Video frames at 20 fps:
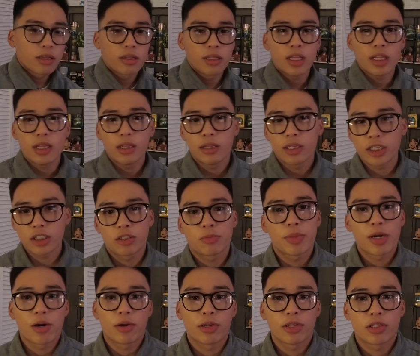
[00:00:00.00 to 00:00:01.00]
the lens
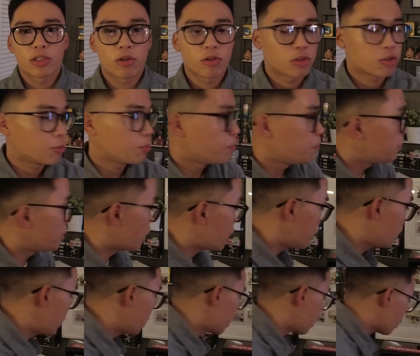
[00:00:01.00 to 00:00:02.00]
mount is also a
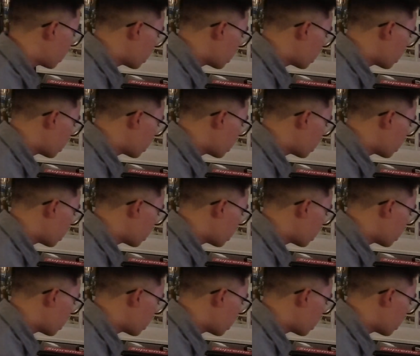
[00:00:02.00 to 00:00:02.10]
big